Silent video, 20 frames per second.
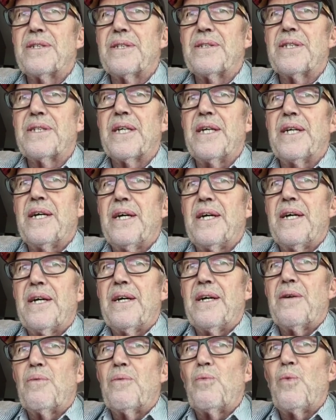And
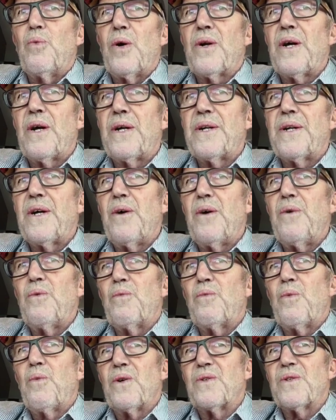what I don't
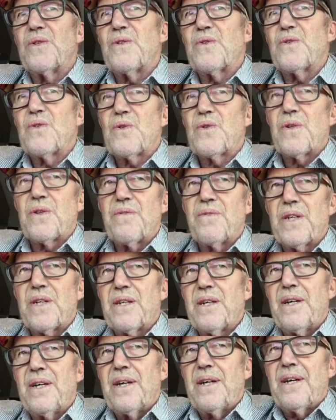want is a sort of
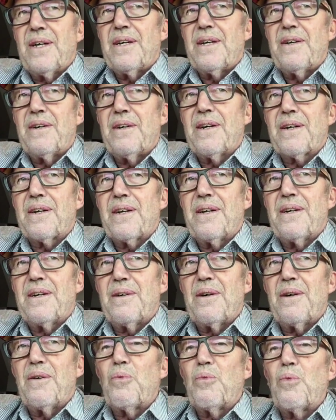
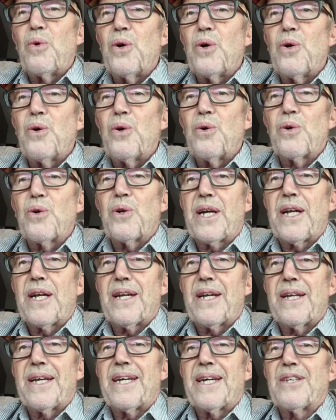a world
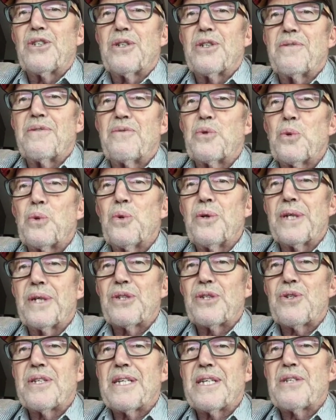collection of
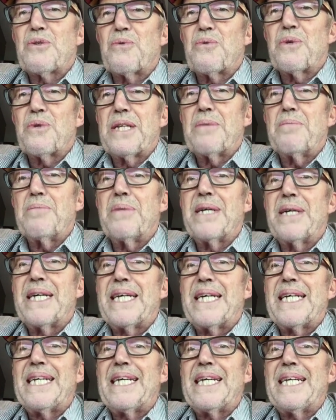drawings that doesn't really
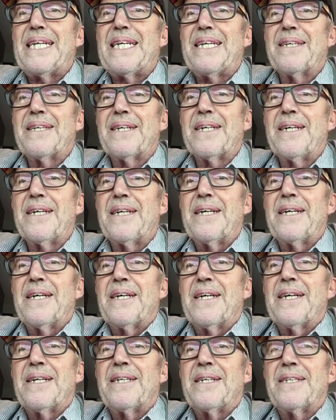mean anything.
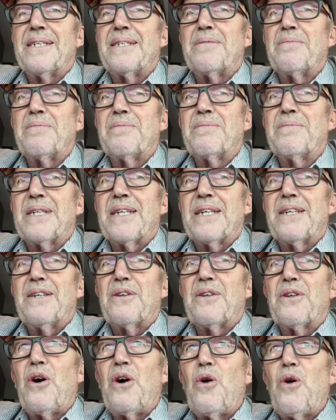
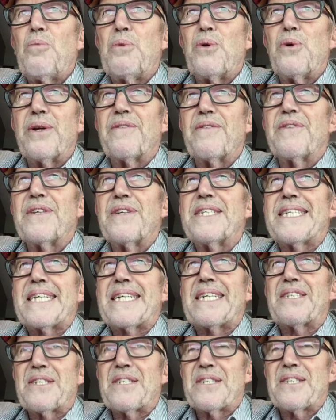The whole point of this
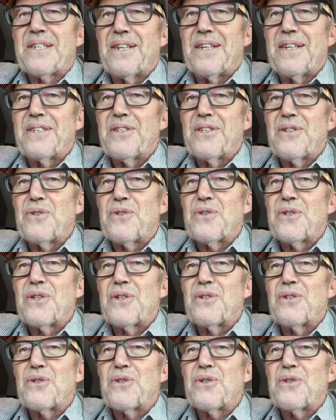exercise
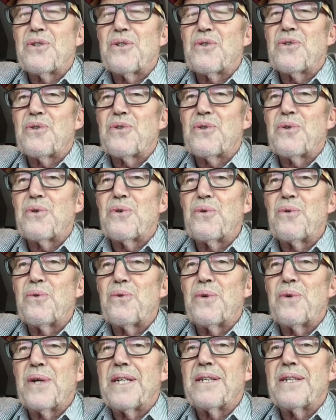is
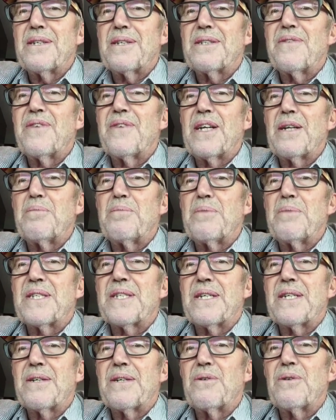to develop
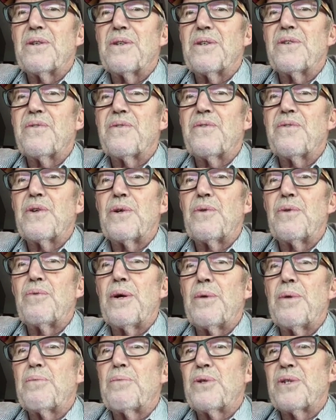material that's very
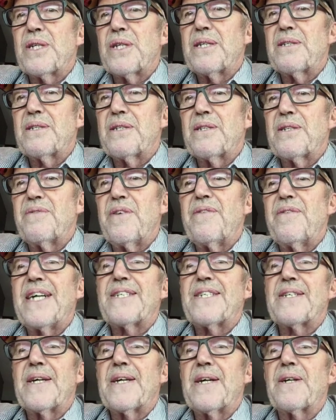representative of us and
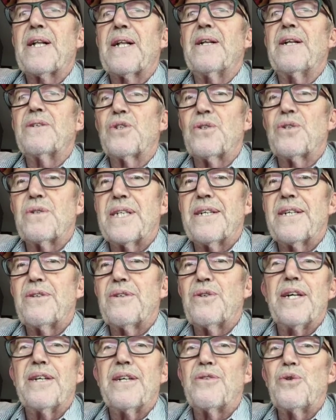our culture and
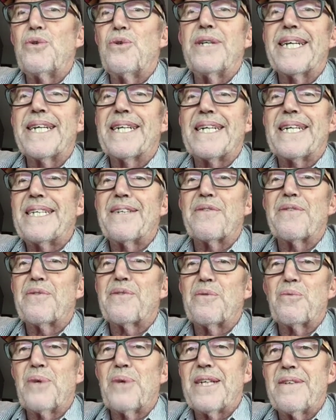our uniquely
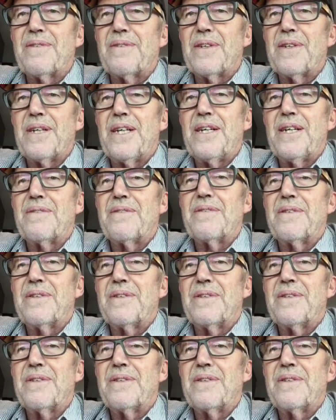different way of life.